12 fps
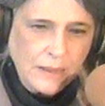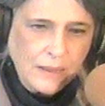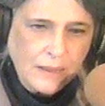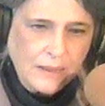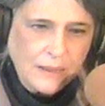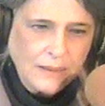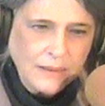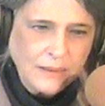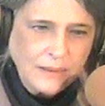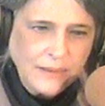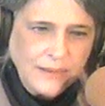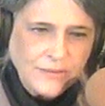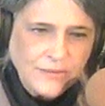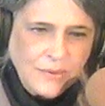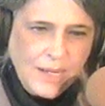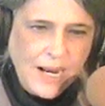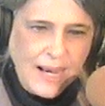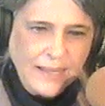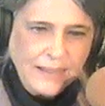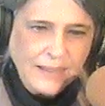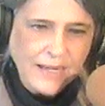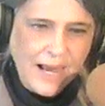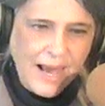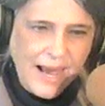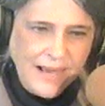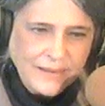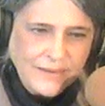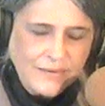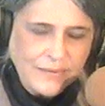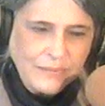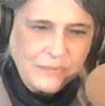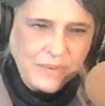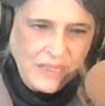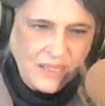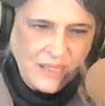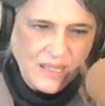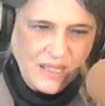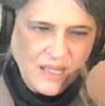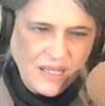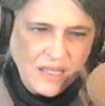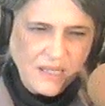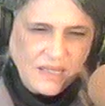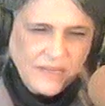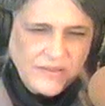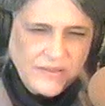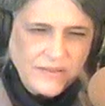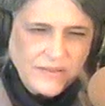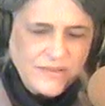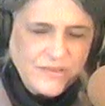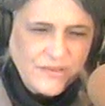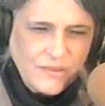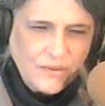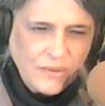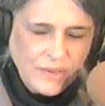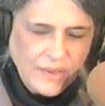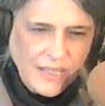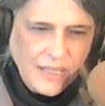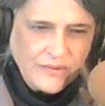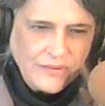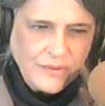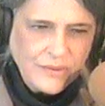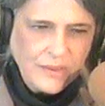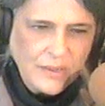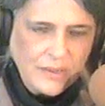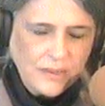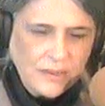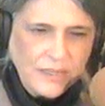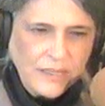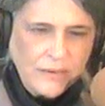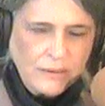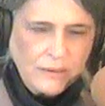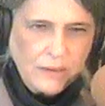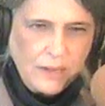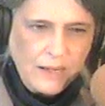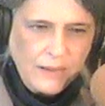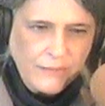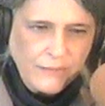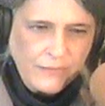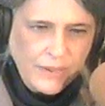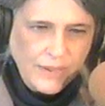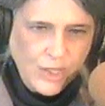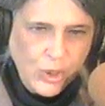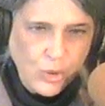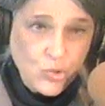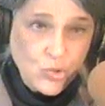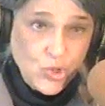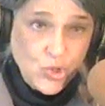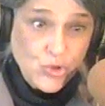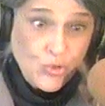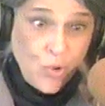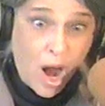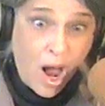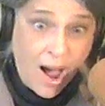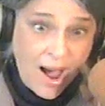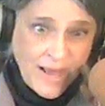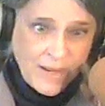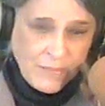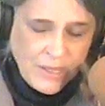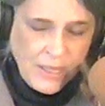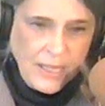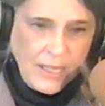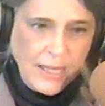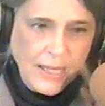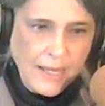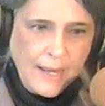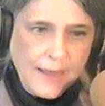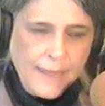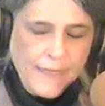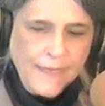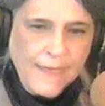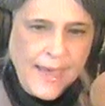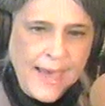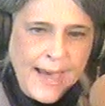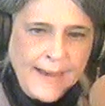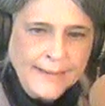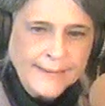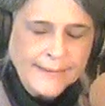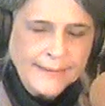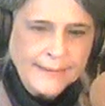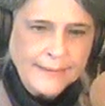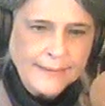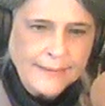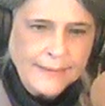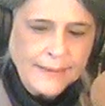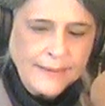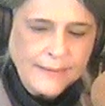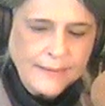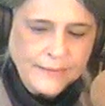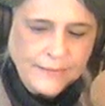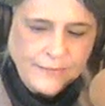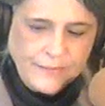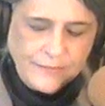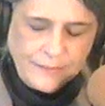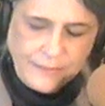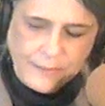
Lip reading: He clearly is trying not to be the censorious leader of a huge tribe that is